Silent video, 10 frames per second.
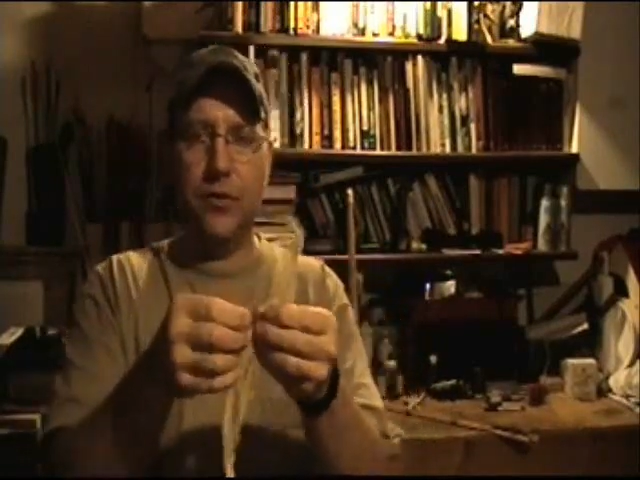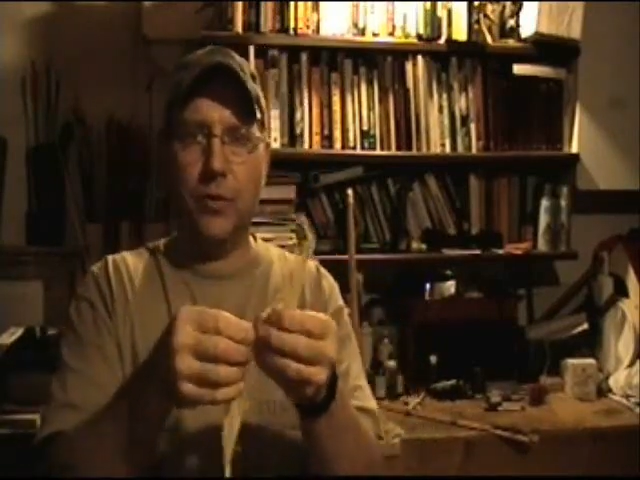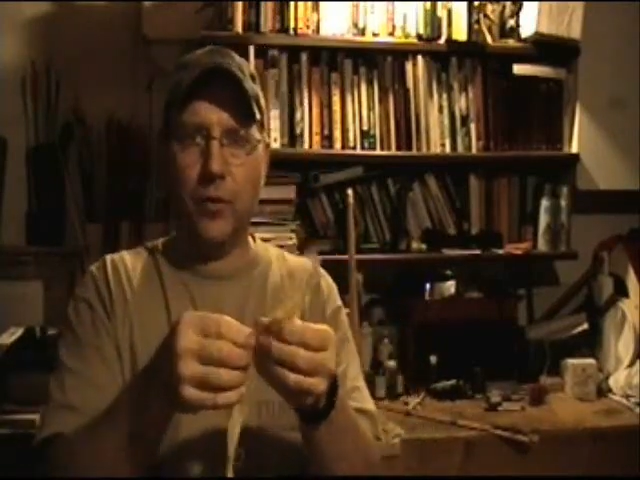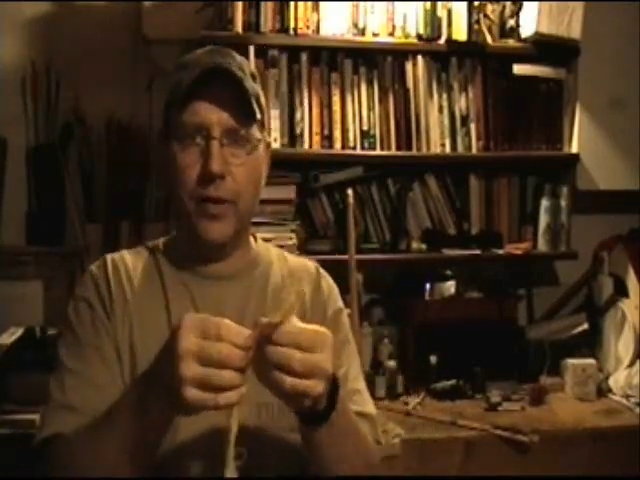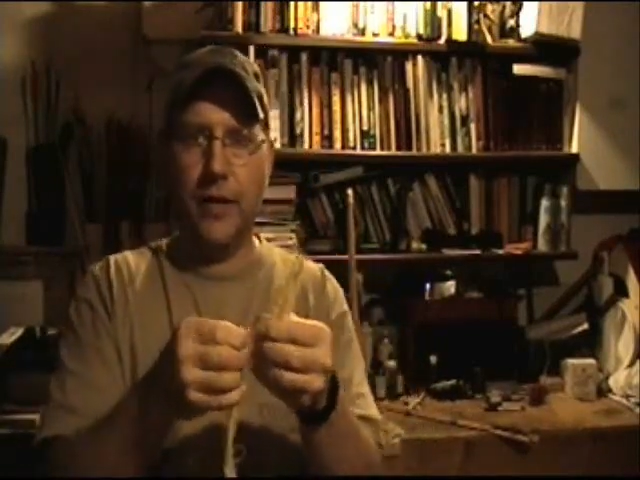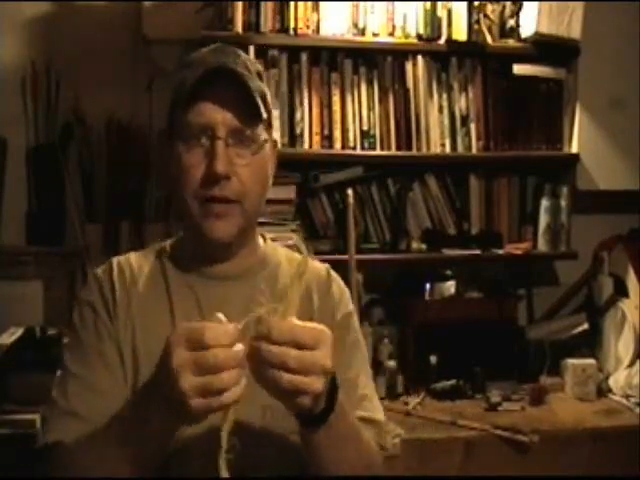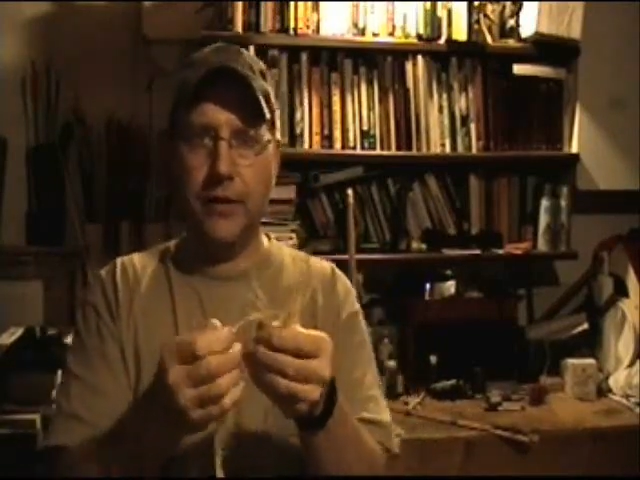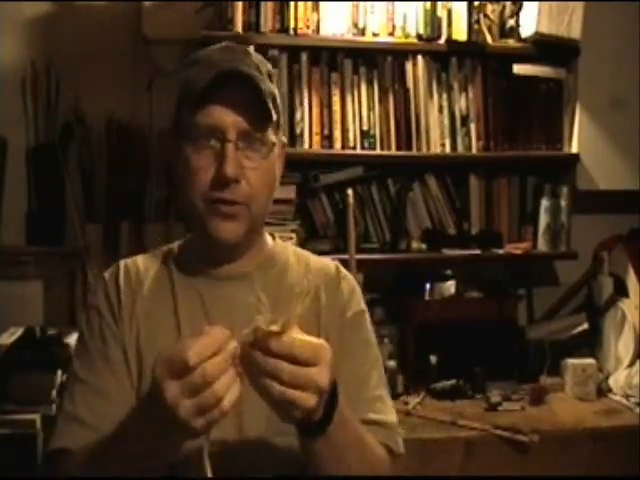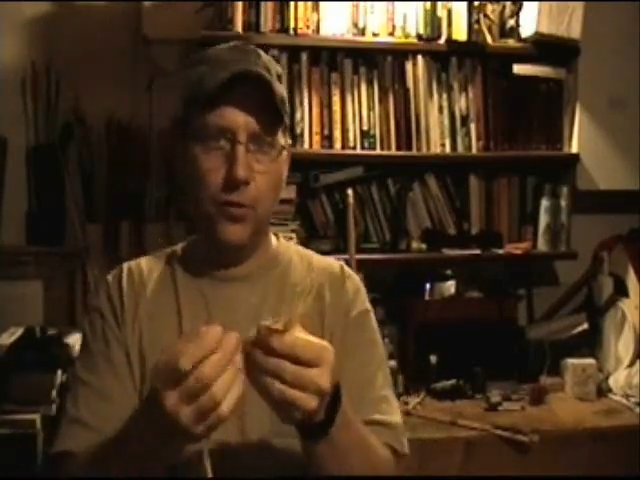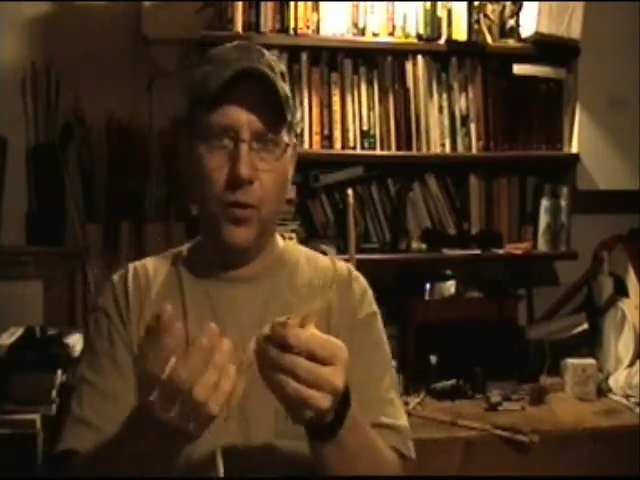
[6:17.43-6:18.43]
thread that you